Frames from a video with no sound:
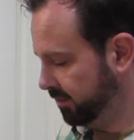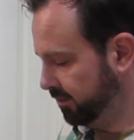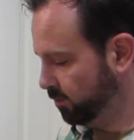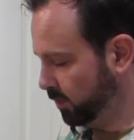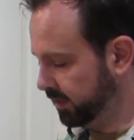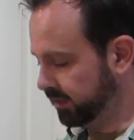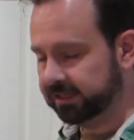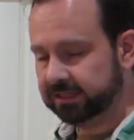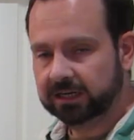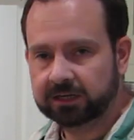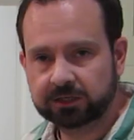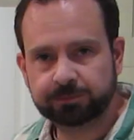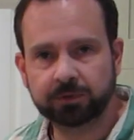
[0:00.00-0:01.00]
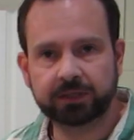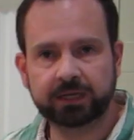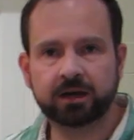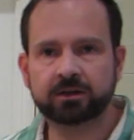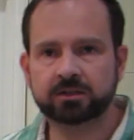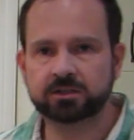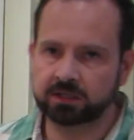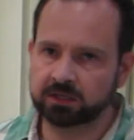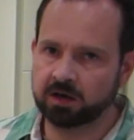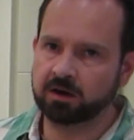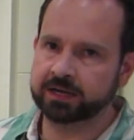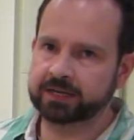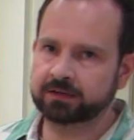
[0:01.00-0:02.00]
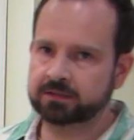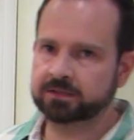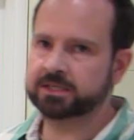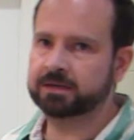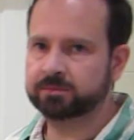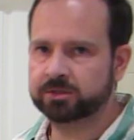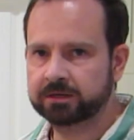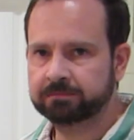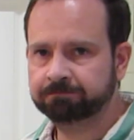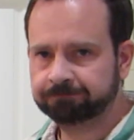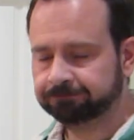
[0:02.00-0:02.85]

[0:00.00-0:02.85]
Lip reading: where they tell you to put the onions and the garlic in at the same time.